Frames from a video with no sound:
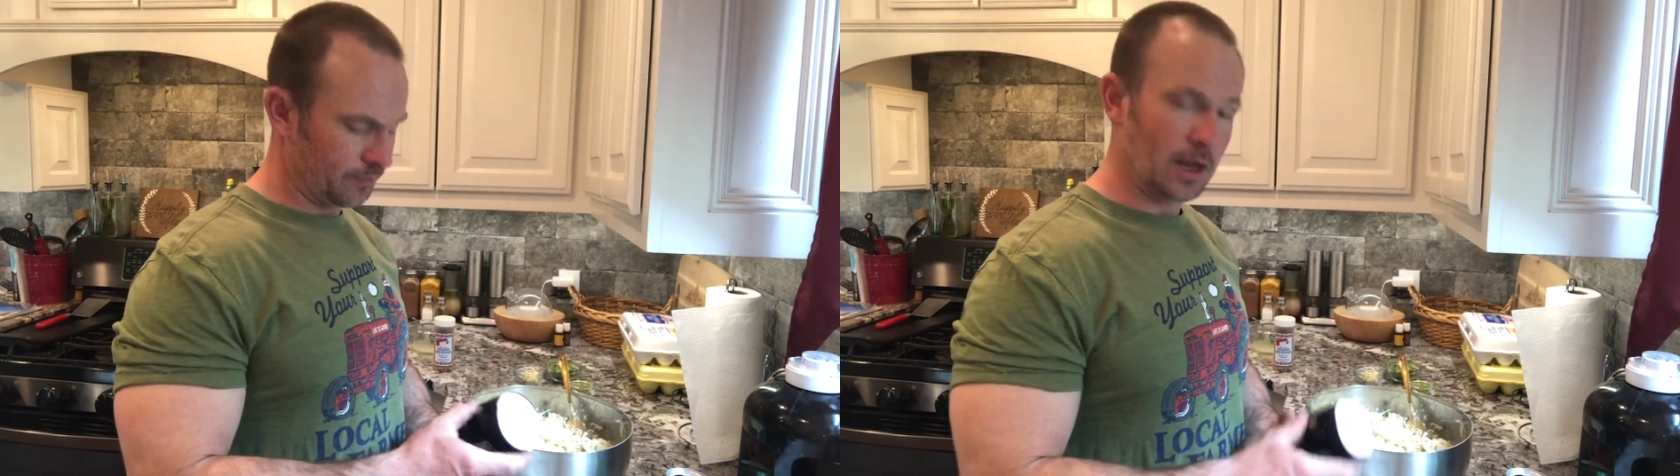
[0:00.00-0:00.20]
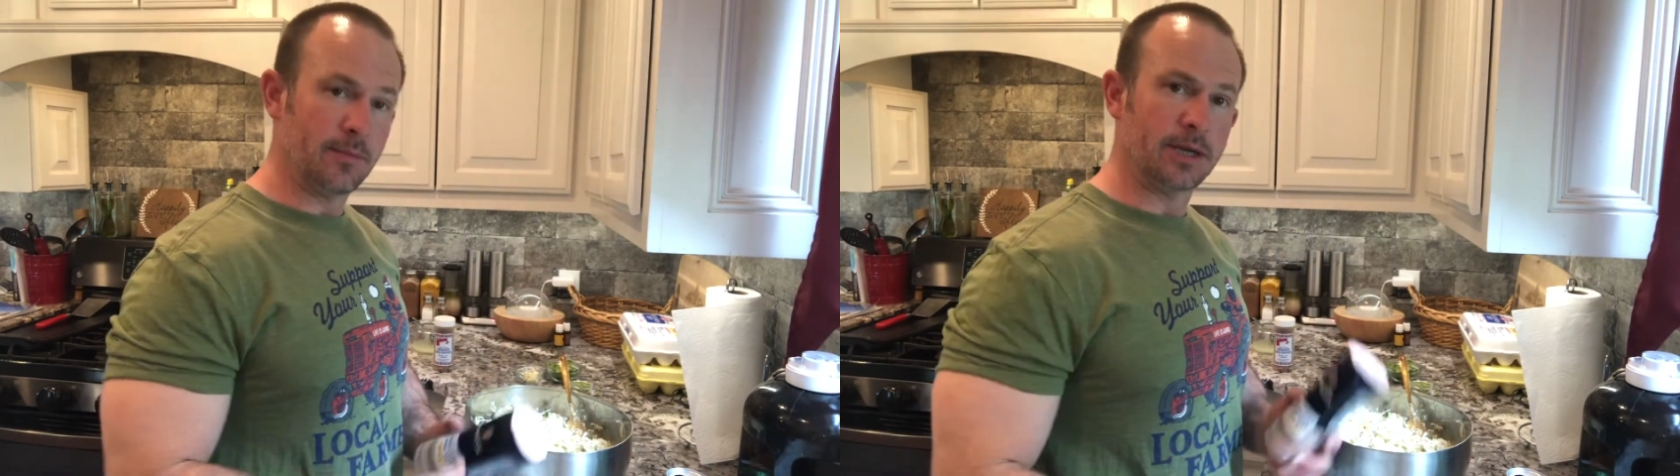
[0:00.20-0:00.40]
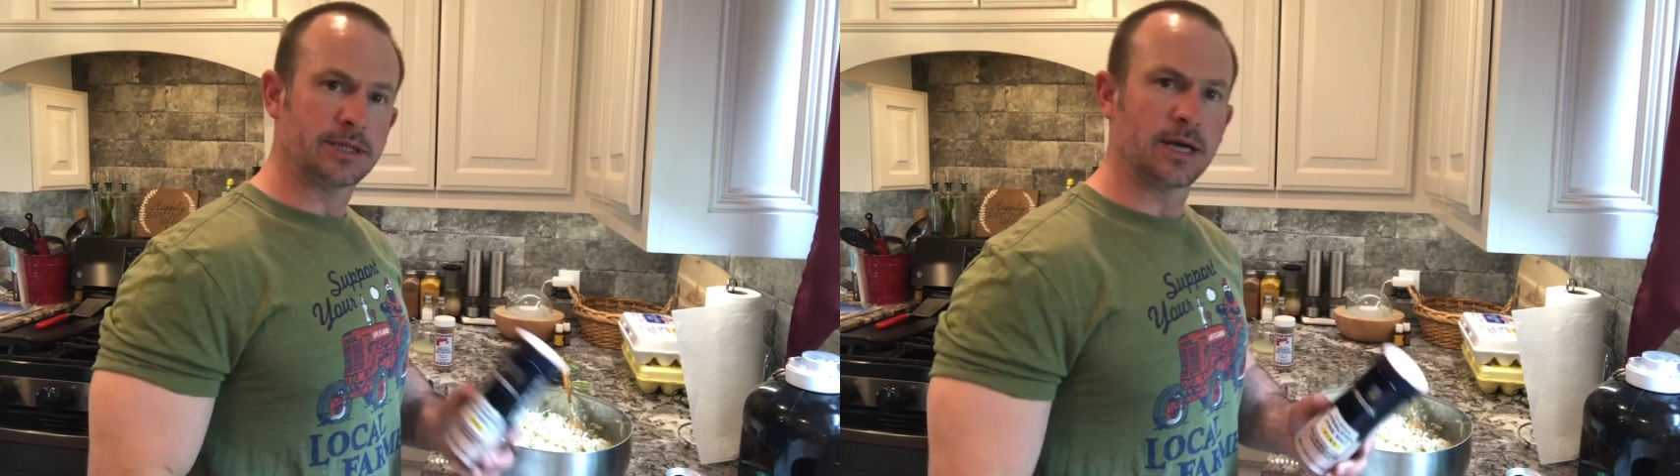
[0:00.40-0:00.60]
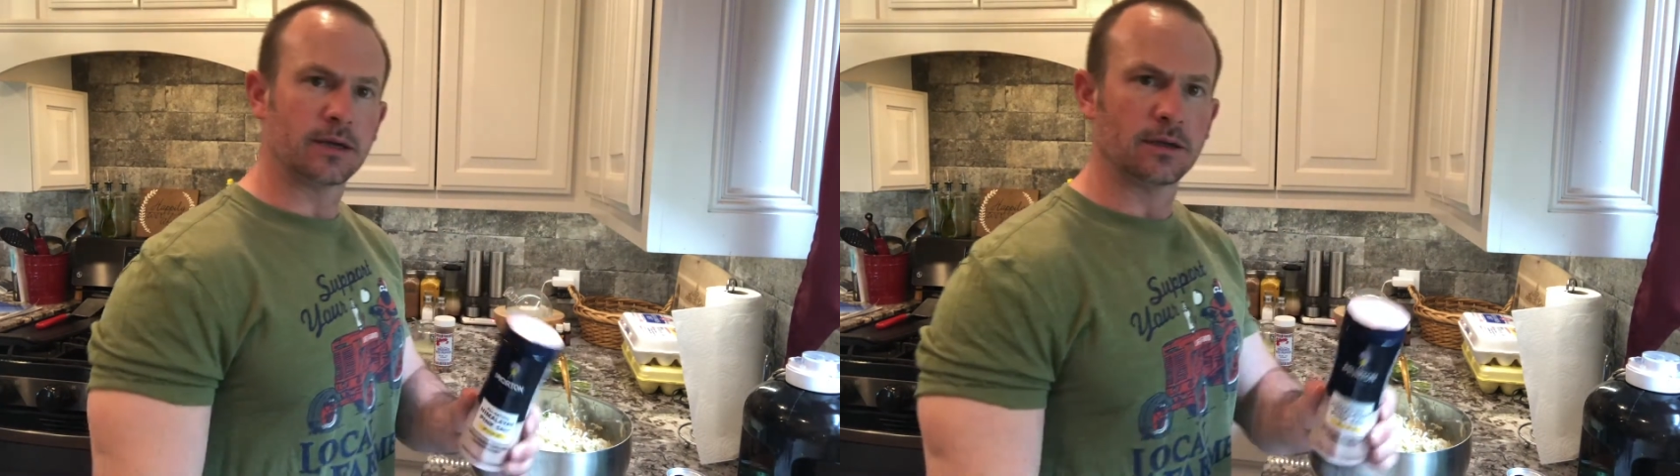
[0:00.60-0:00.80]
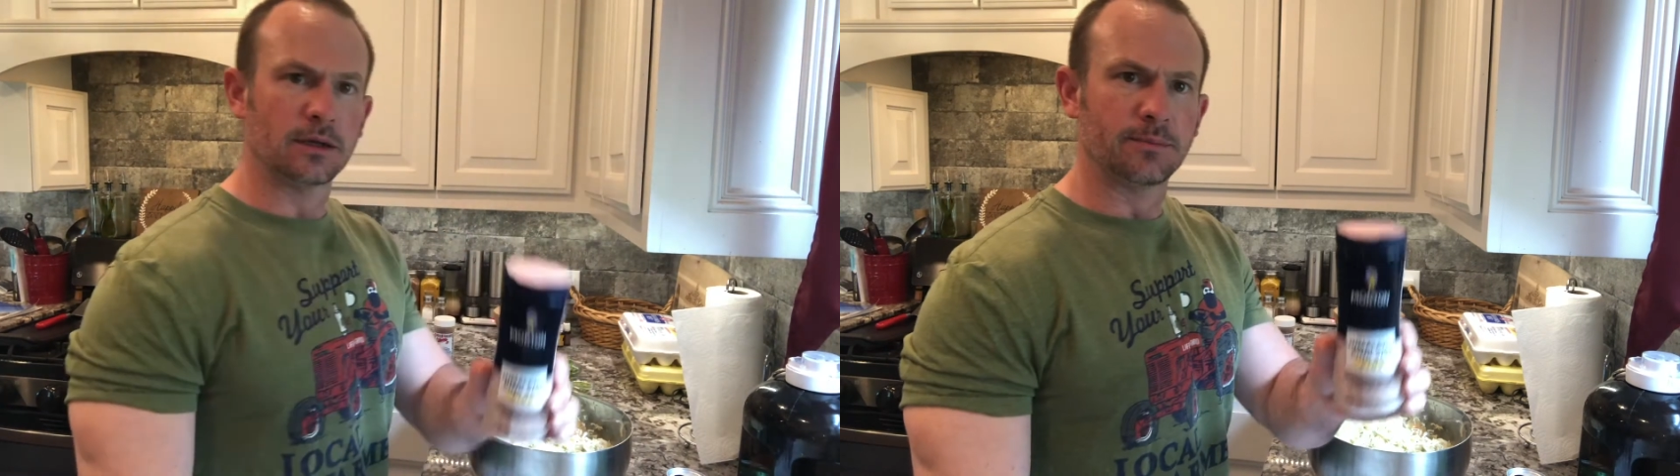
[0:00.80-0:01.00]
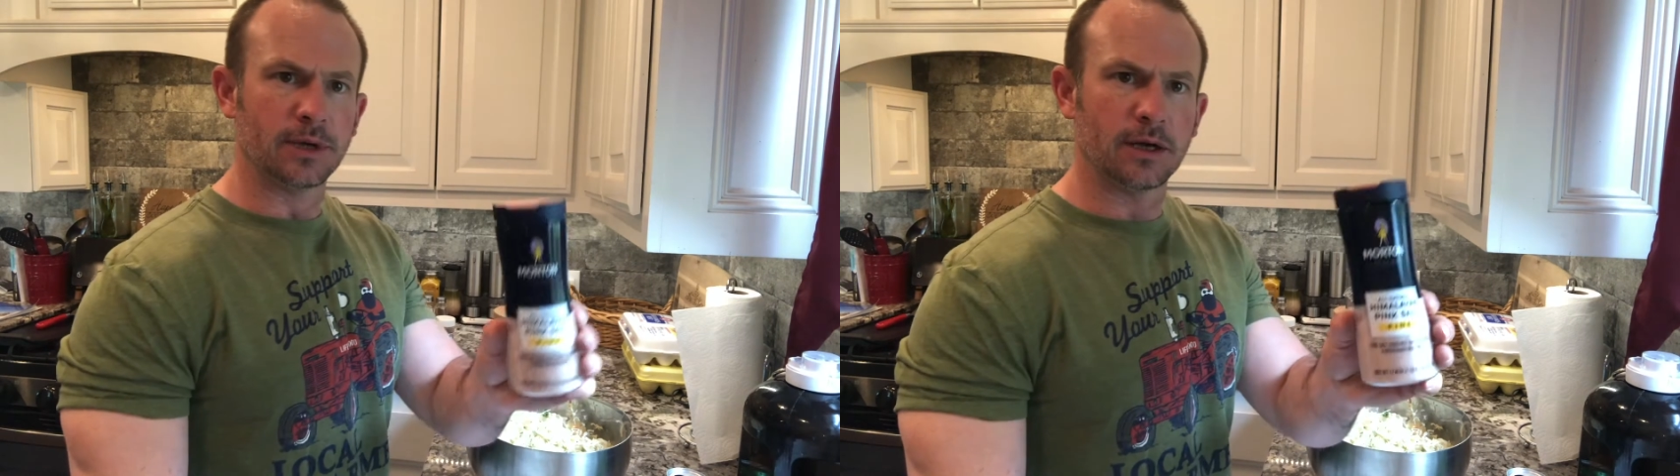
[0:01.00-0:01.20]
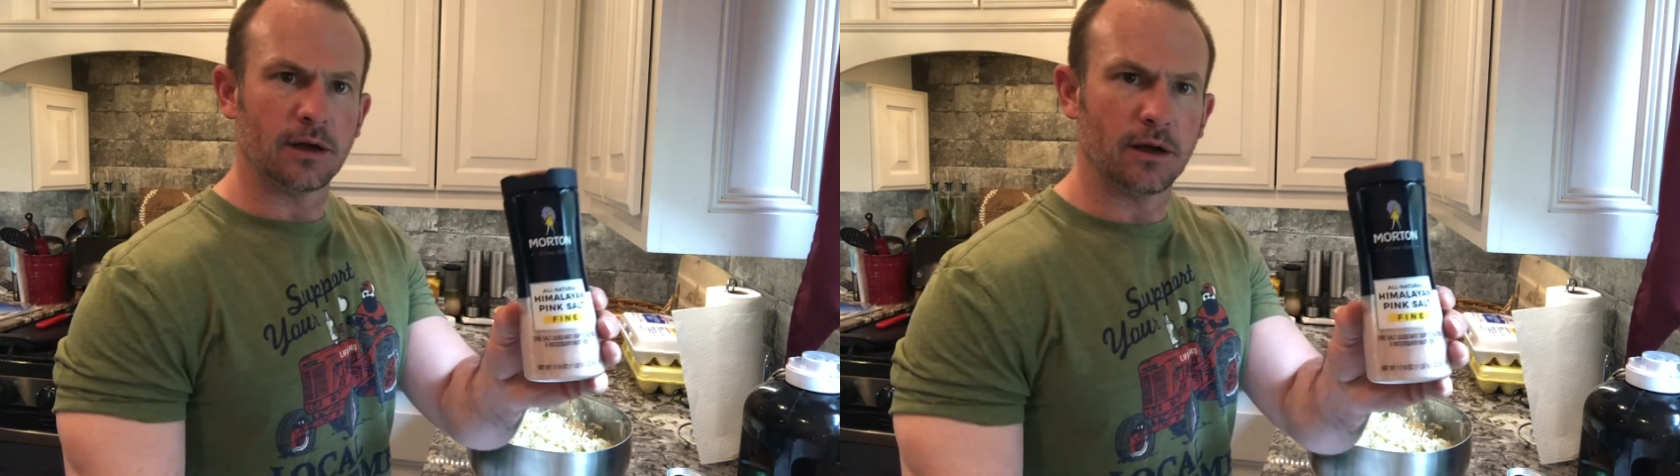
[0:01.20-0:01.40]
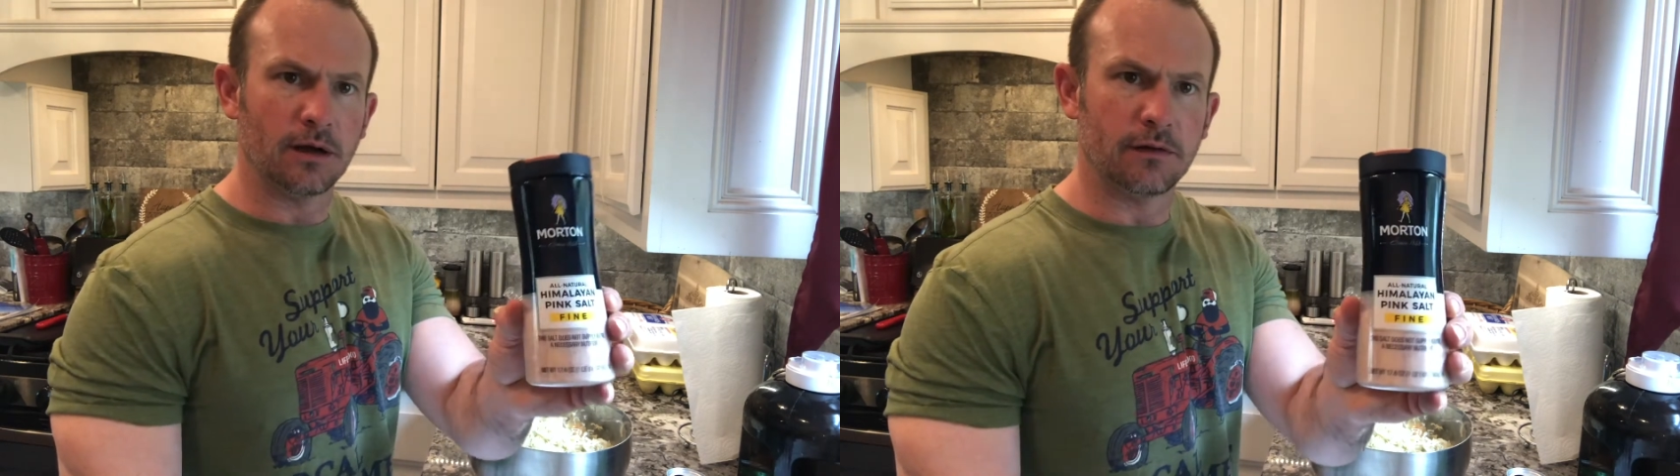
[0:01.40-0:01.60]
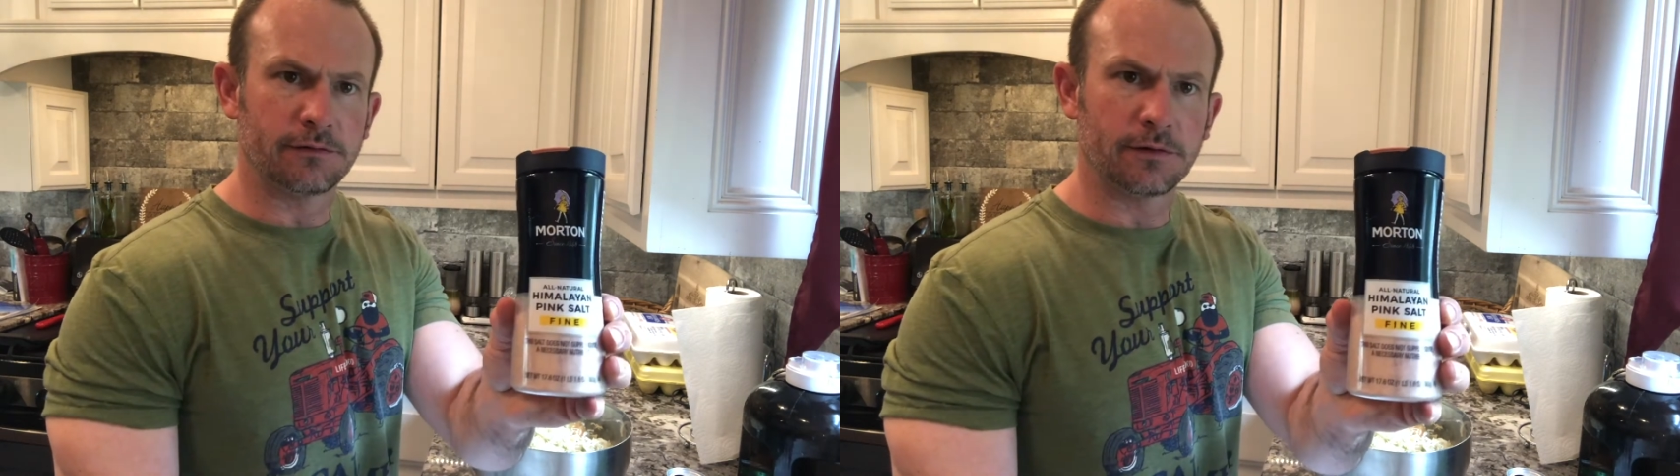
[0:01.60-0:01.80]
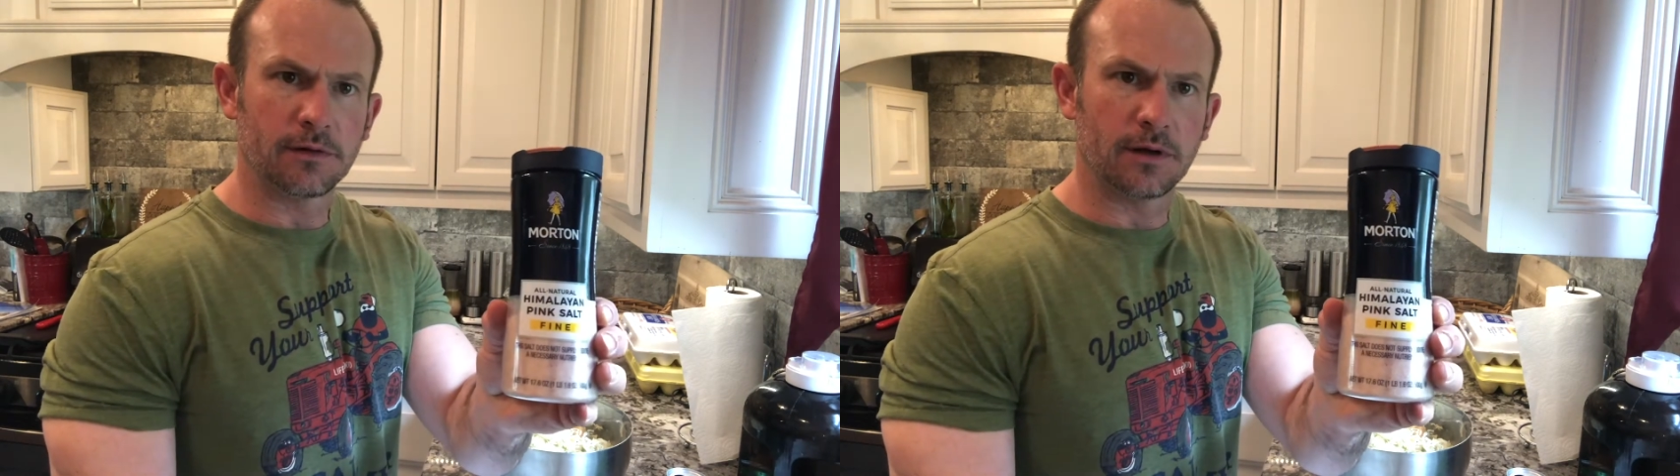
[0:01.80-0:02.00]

I'm going to take a little bit of